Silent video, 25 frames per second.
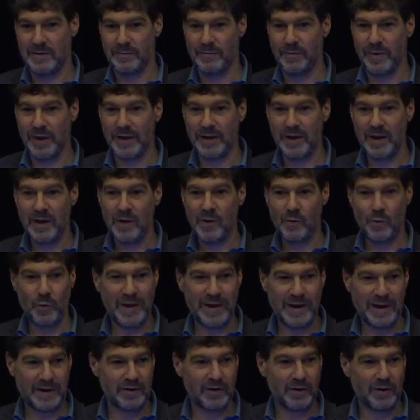But we
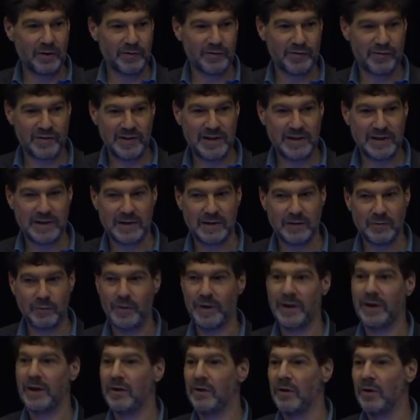had all seen it.
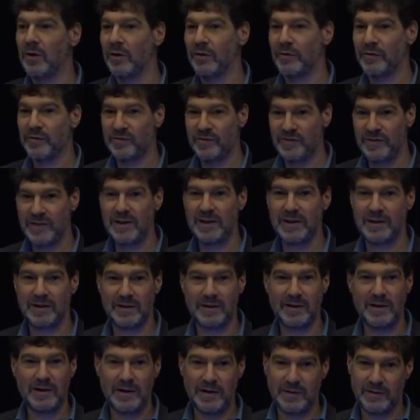We had all
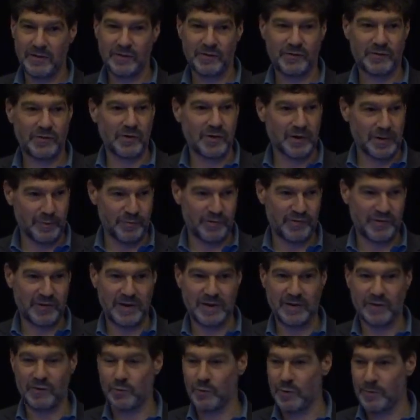seen the
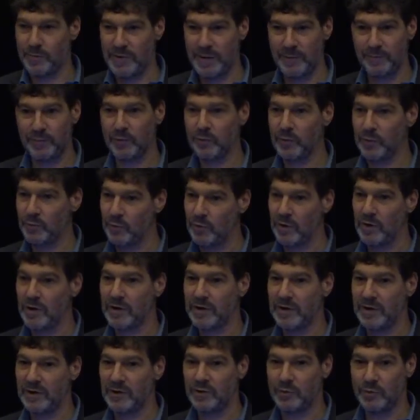circumstance where people would
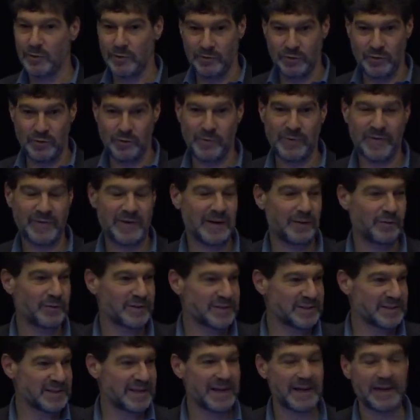walk into a room and they would
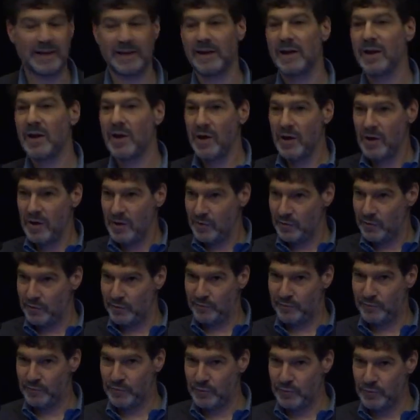say, the
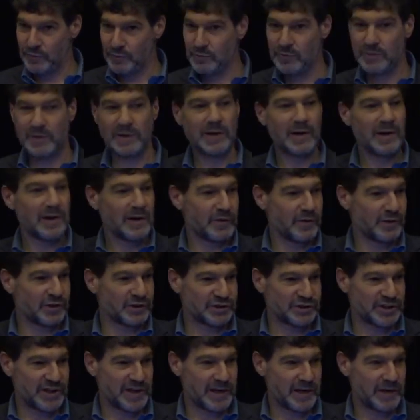food, the
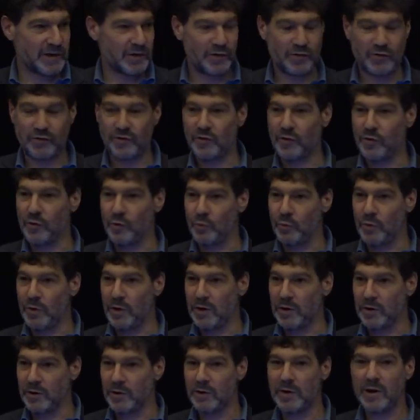chairs, the
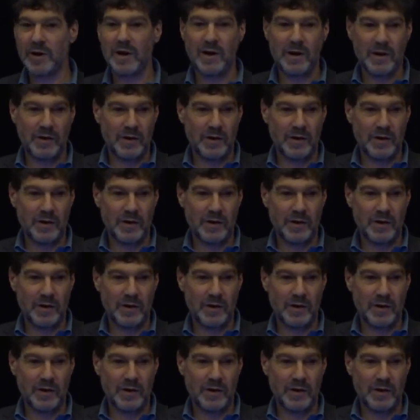water,